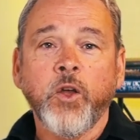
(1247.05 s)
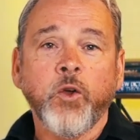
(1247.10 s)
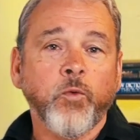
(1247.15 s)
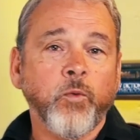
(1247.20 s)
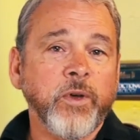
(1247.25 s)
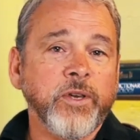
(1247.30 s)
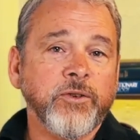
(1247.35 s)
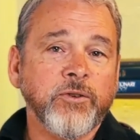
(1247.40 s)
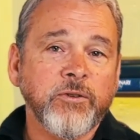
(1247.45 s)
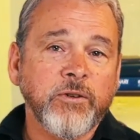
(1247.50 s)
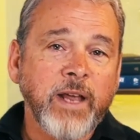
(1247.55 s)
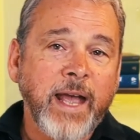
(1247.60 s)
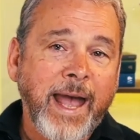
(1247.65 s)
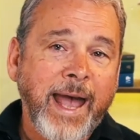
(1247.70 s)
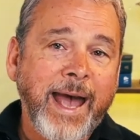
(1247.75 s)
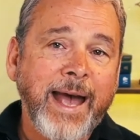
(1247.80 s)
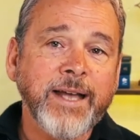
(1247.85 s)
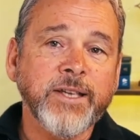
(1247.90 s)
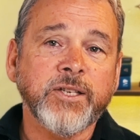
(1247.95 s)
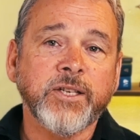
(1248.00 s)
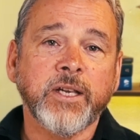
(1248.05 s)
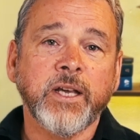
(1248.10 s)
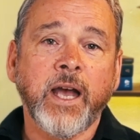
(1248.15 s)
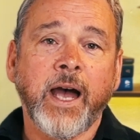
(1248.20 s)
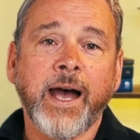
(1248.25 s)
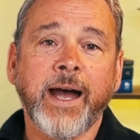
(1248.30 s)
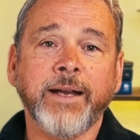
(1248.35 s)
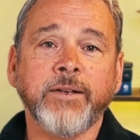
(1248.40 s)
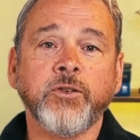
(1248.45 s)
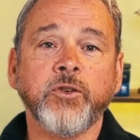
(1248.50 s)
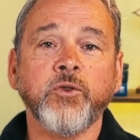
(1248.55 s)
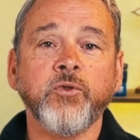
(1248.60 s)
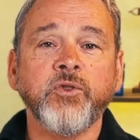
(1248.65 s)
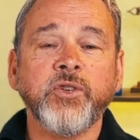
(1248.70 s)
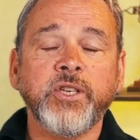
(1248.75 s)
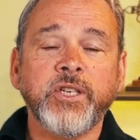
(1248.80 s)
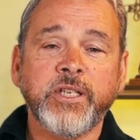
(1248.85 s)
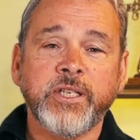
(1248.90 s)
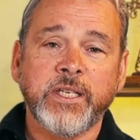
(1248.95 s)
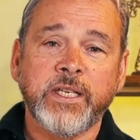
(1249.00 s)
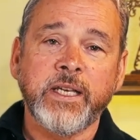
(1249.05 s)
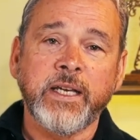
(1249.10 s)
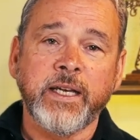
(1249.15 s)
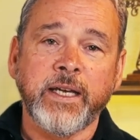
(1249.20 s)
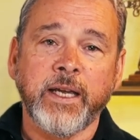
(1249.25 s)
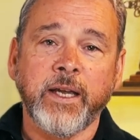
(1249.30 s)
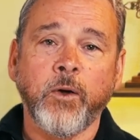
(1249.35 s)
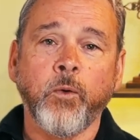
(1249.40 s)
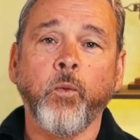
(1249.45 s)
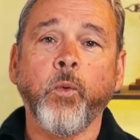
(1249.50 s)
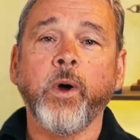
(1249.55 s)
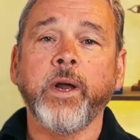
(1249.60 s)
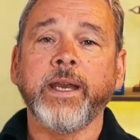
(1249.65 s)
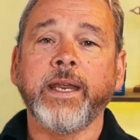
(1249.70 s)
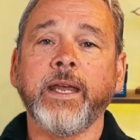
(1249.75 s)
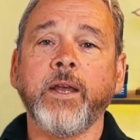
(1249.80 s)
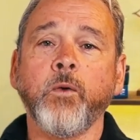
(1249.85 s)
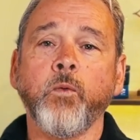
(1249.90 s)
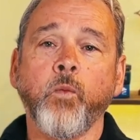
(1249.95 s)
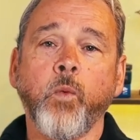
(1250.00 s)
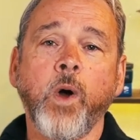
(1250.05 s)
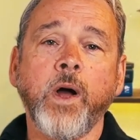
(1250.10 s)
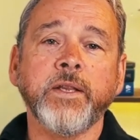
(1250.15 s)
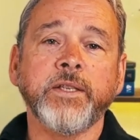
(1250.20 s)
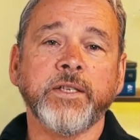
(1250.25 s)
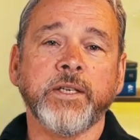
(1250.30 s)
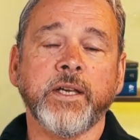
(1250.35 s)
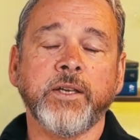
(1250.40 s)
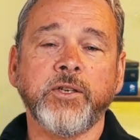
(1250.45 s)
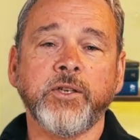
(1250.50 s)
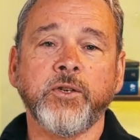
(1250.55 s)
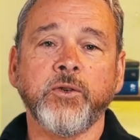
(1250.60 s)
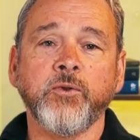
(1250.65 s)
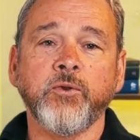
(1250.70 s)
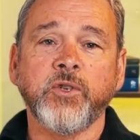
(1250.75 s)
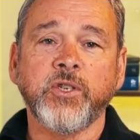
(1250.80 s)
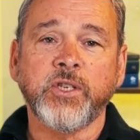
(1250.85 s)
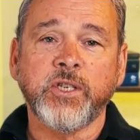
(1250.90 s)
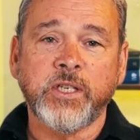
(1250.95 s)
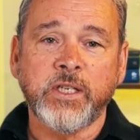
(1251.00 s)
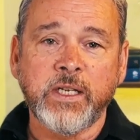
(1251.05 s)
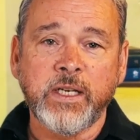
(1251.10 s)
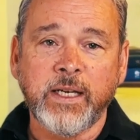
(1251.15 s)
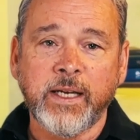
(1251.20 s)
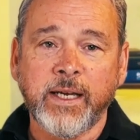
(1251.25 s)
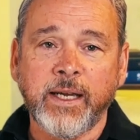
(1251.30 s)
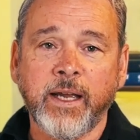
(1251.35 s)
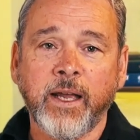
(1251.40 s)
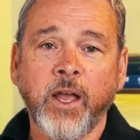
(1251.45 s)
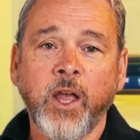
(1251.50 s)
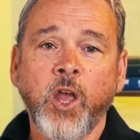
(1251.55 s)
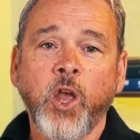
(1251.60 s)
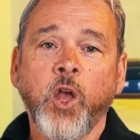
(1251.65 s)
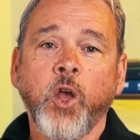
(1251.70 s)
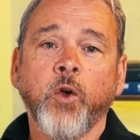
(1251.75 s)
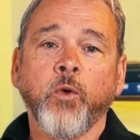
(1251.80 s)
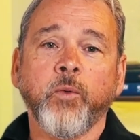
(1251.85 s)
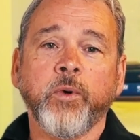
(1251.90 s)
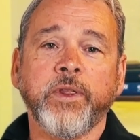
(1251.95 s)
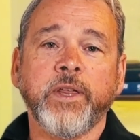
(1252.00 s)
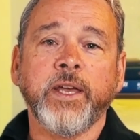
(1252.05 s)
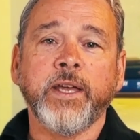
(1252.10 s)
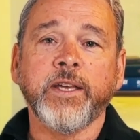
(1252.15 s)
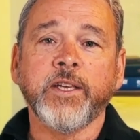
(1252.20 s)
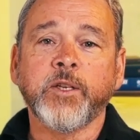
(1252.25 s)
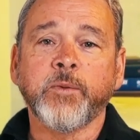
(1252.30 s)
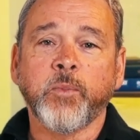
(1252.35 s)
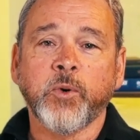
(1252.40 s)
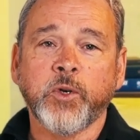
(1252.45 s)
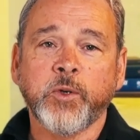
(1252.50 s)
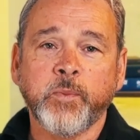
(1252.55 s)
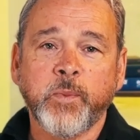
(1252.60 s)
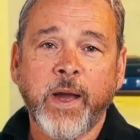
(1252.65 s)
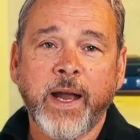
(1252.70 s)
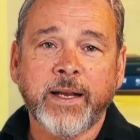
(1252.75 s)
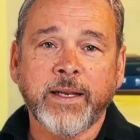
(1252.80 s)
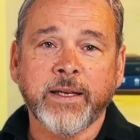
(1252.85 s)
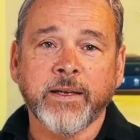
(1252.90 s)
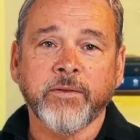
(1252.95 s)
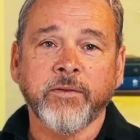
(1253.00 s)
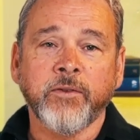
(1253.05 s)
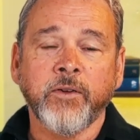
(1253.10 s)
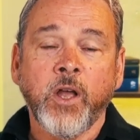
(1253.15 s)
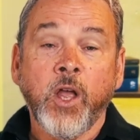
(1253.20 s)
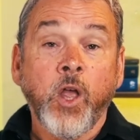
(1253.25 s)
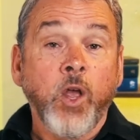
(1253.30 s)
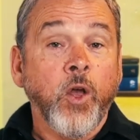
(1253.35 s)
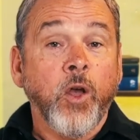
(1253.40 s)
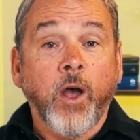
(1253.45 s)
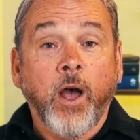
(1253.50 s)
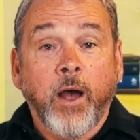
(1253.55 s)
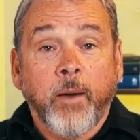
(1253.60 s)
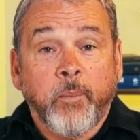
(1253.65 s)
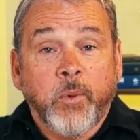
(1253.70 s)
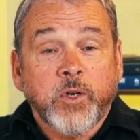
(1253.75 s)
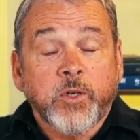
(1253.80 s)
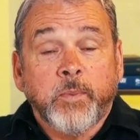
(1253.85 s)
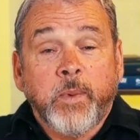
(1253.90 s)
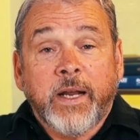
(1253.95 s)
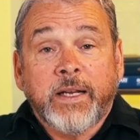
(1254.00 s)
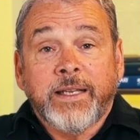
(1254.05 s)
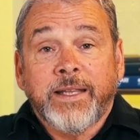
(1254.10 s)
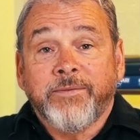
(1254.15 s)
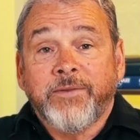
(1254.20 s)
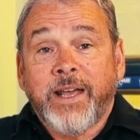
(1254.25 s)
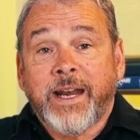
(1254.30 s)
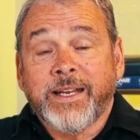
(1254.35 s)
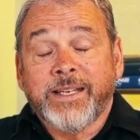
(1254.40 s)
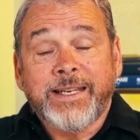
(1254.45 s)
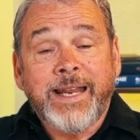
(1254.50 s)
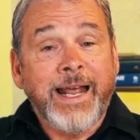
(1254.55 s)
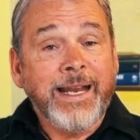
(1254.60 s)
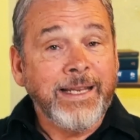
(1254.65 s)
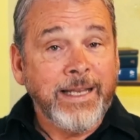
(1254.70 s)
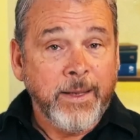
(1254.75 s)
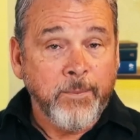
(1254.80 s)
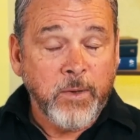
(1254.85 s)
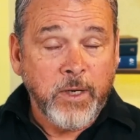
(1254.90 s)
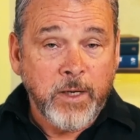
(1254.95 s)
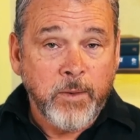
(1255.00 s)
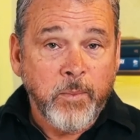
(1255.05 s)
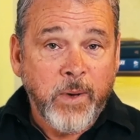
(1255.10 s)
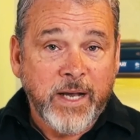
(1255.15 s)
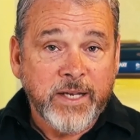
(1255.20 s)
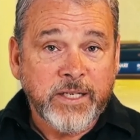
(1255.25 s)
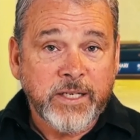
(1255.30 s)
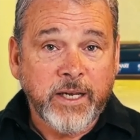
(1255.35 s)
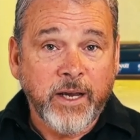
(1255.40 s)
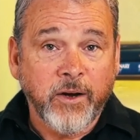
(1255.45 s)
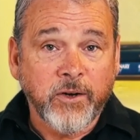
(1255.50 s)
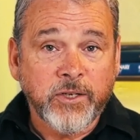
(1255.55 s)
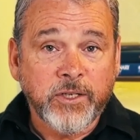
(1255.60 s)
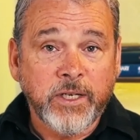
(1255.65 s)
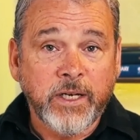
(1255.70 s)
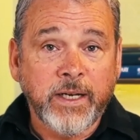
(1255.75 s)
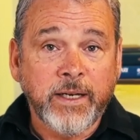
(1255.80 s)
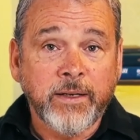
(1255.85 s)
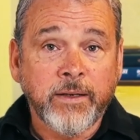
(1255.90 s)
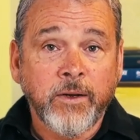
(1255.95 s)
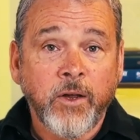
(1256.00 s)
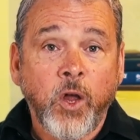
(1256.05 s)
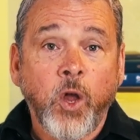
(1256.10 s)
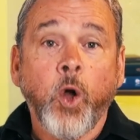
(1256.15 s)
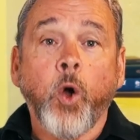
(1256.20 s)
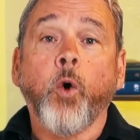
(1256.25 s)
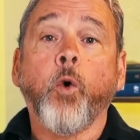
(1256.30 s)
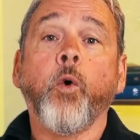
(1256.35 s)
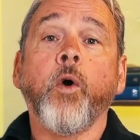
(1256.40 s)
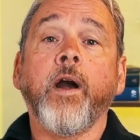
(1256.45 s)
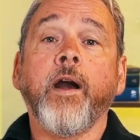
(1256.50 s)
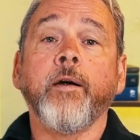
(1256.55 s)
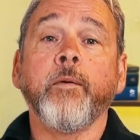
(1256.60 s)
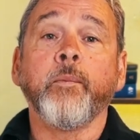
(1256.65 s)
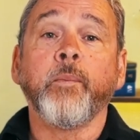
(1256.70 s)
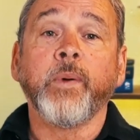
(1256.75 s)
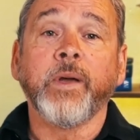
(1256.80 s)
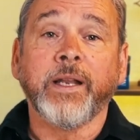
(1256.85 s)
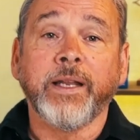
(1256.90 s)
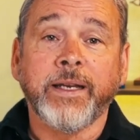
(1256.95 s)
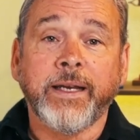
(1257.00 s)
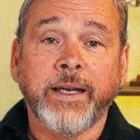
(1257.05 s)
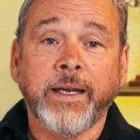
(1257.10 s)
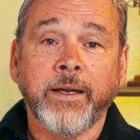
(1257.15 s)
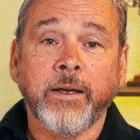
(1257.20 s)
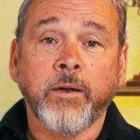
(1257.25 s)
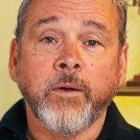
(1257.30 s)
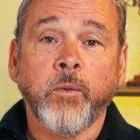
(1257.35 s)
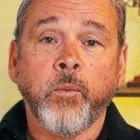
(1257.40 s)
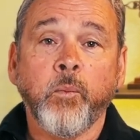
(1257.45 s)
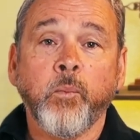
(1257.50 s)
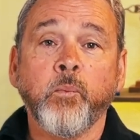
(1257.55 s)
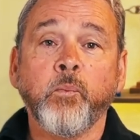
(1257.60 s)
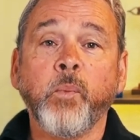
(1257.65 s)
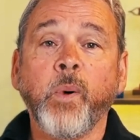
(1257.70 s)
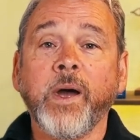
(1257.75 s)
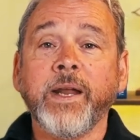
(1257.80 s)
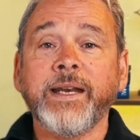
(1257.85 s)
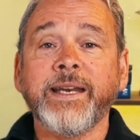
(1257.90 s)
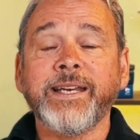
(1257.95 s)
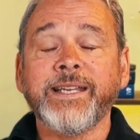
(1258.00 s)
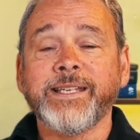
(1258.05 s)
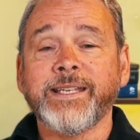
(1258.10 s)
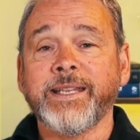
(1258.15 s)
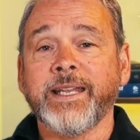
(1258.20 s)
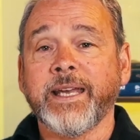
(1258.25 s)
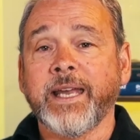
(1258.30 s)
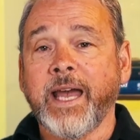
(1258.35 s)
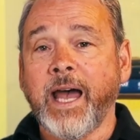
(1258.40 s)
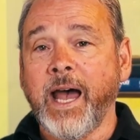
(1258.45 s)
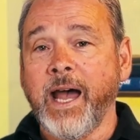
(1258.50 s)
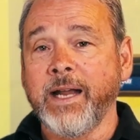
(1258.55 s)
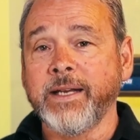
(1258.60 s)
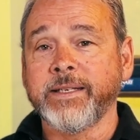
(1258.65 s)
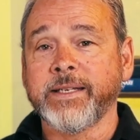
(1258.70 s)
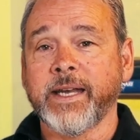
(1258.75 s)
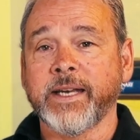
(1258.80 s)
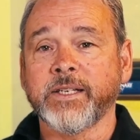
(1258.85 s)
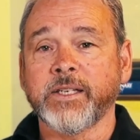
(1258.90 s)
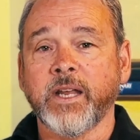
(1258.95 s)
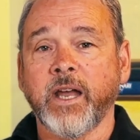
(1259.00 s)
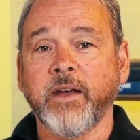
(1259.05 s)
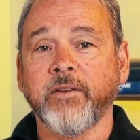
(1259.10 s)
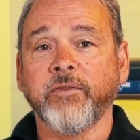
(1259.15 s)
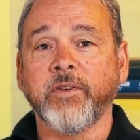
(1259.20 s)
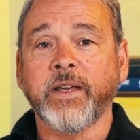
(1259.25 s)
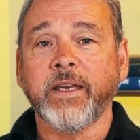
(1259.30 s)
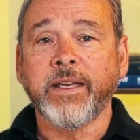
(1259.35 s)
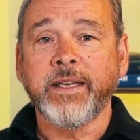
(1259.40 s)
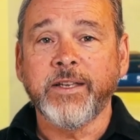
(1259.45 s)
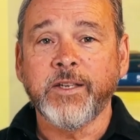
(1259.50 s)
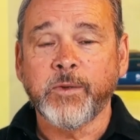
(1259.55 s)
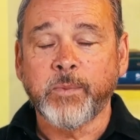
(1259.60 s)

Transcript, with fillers: We should ask God to see what He wants us to see with His perspective, a perspective that is not limited by scarcity or our ability, but it is in the context of His